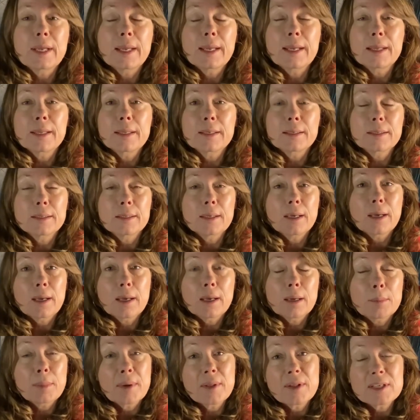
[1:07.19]
And
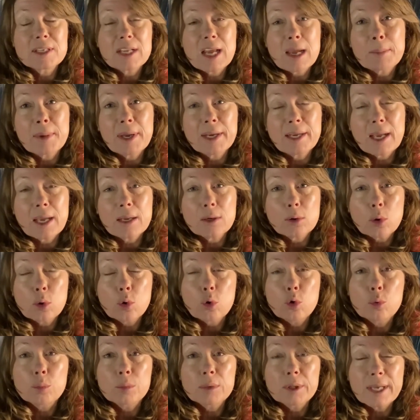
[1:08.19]
by the time I got
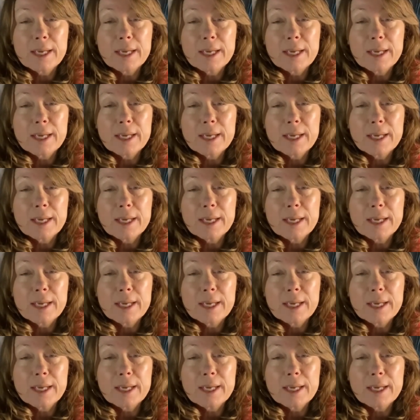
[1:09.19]
home